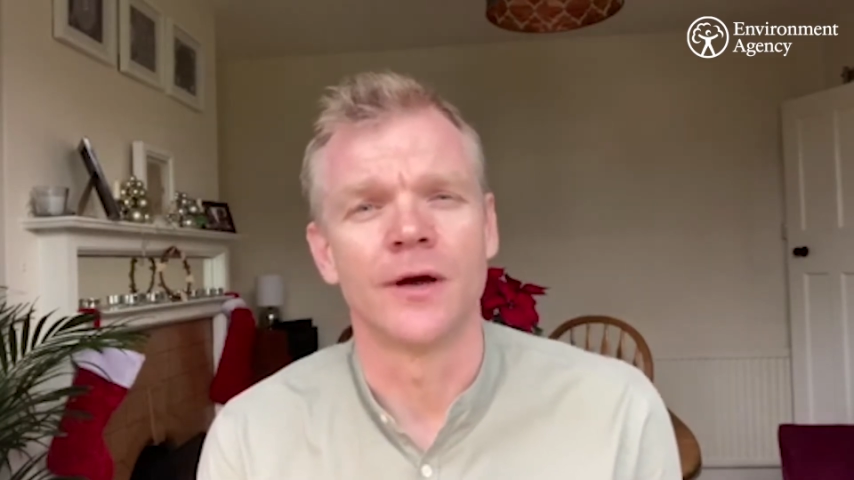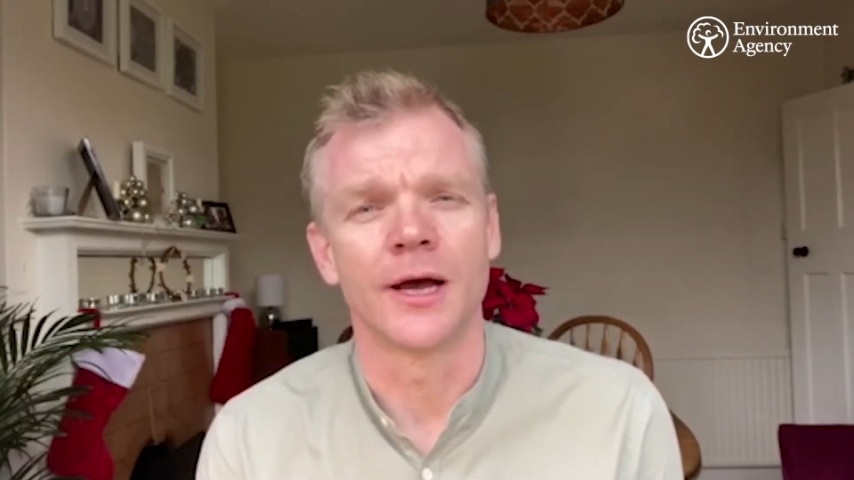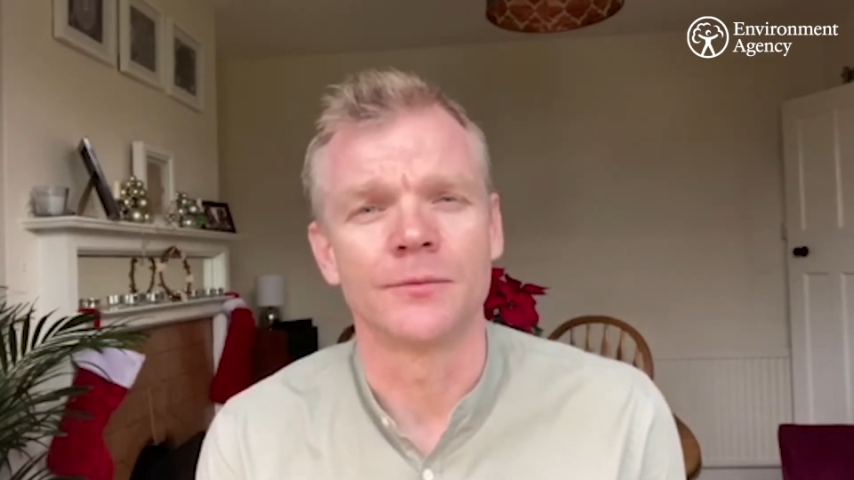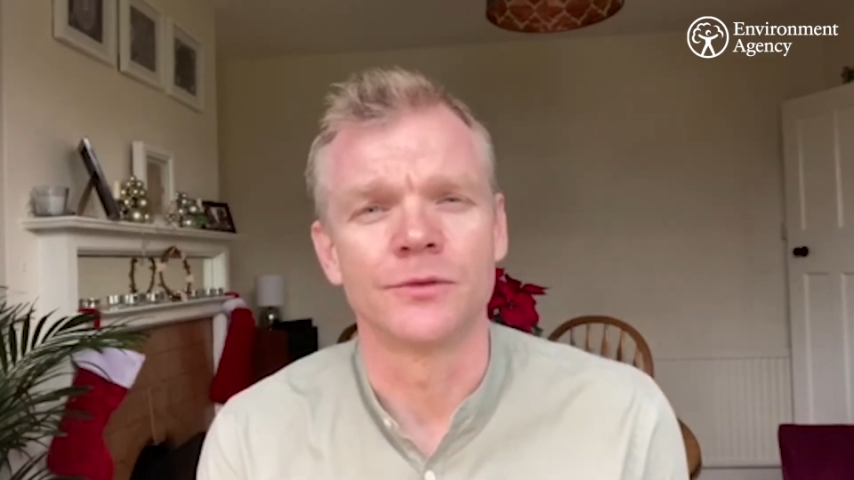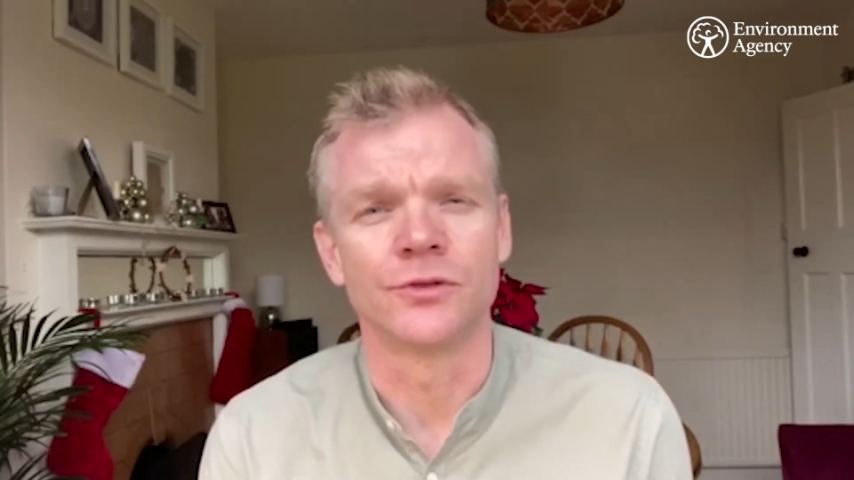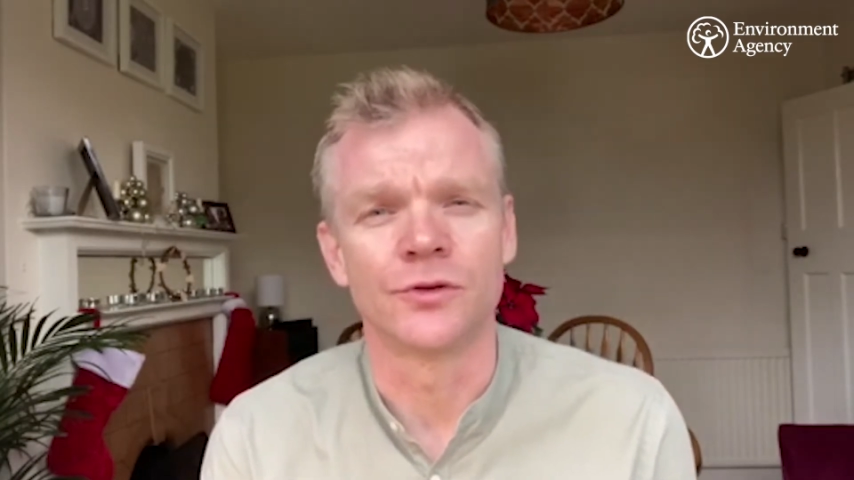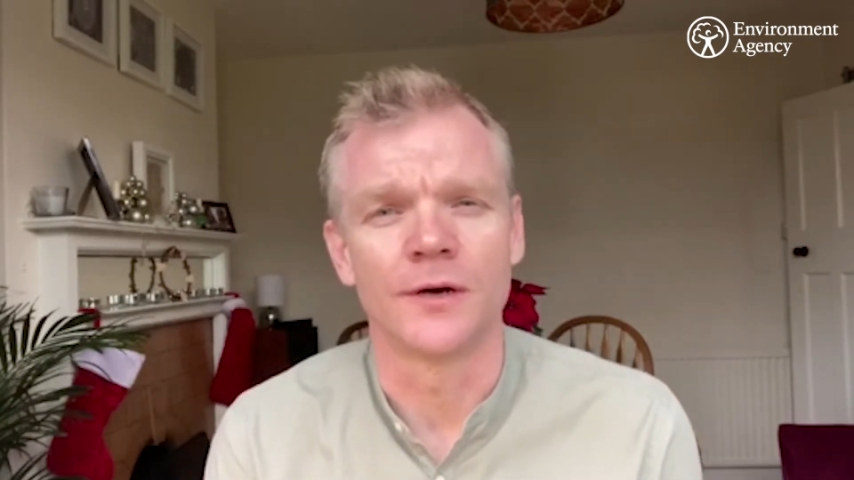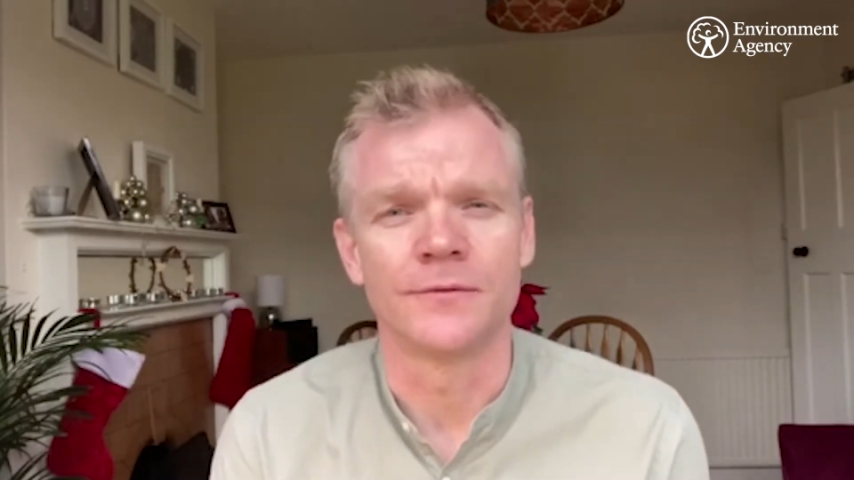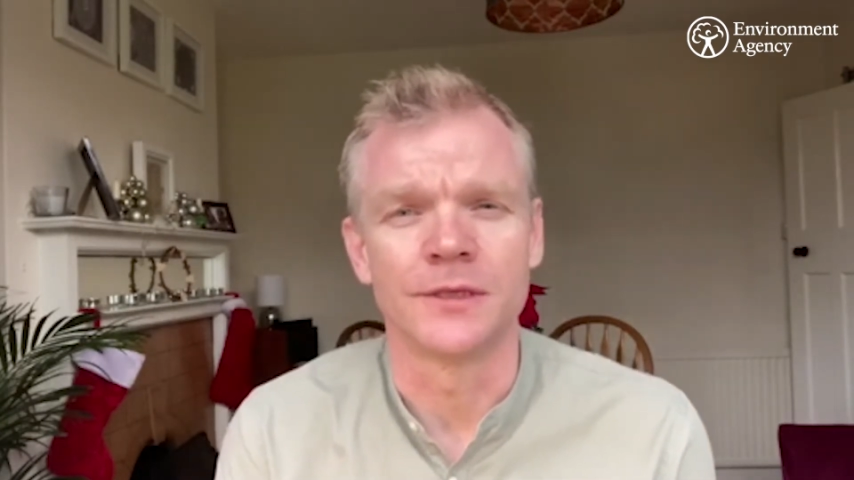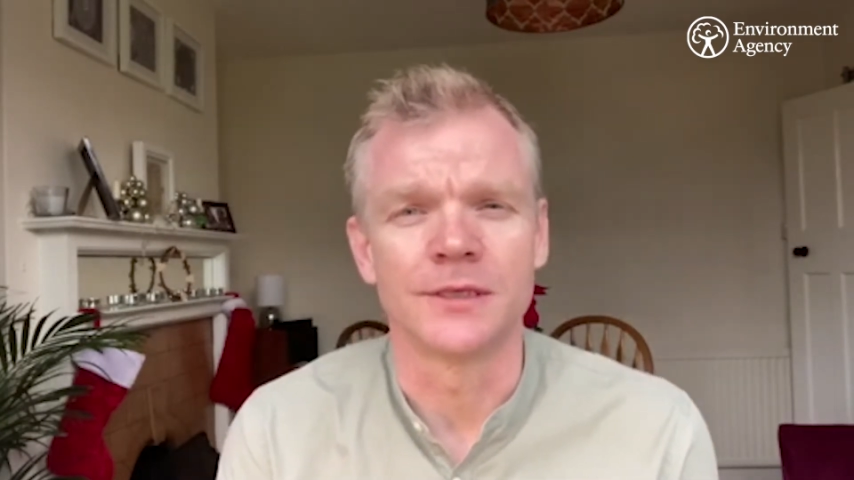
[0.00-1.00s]
helped us
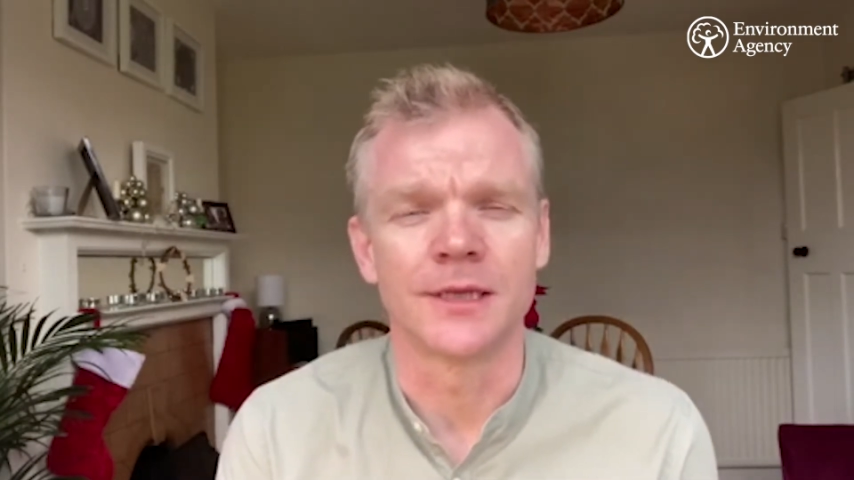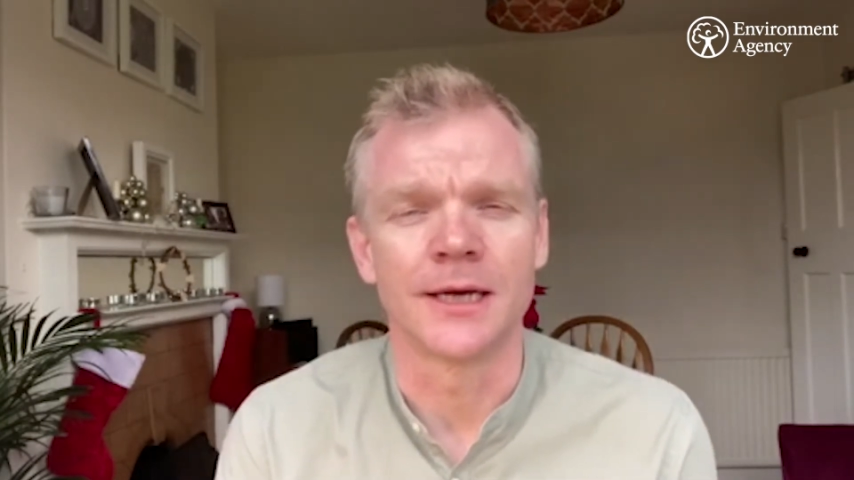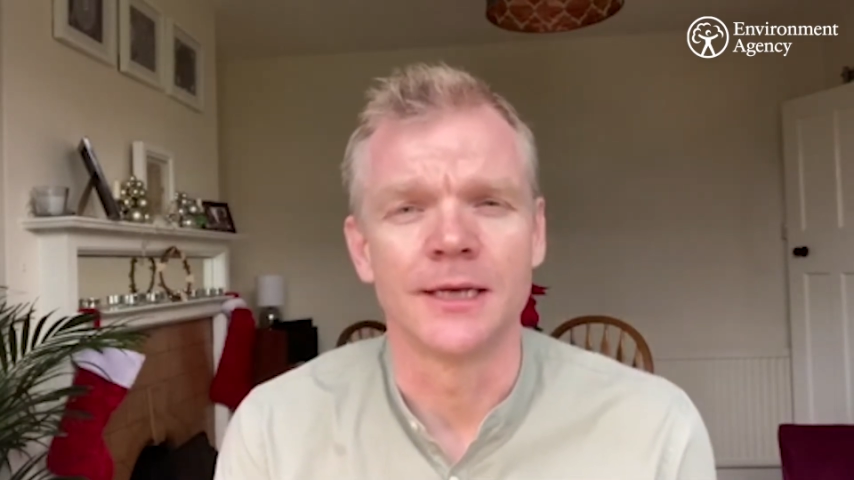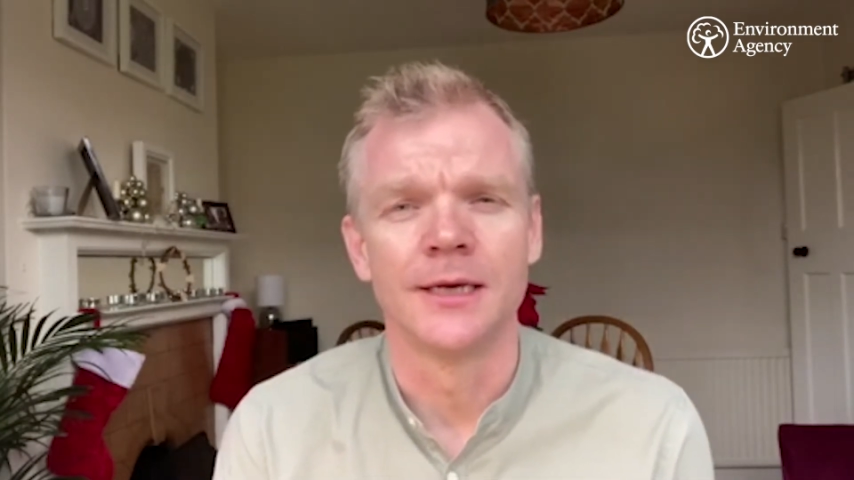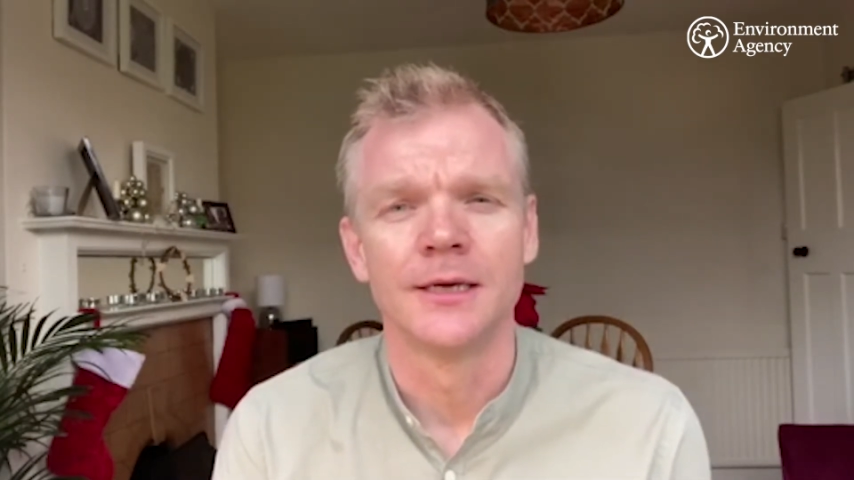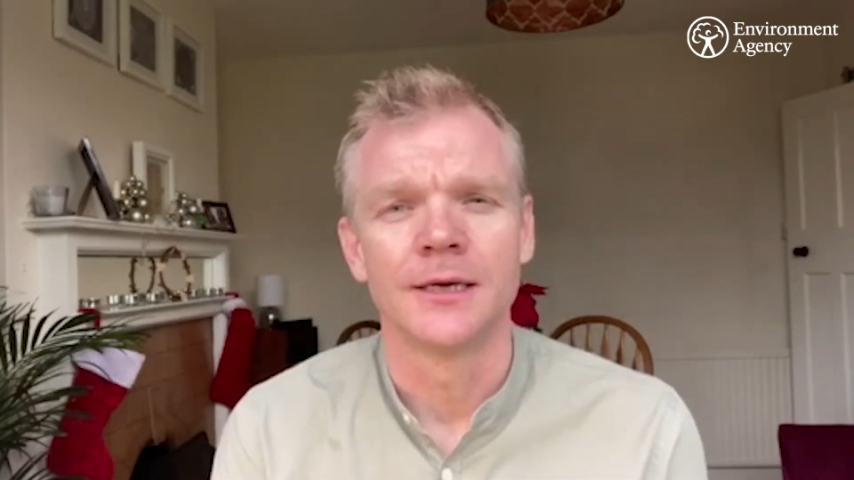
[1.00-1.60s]
strive to this day,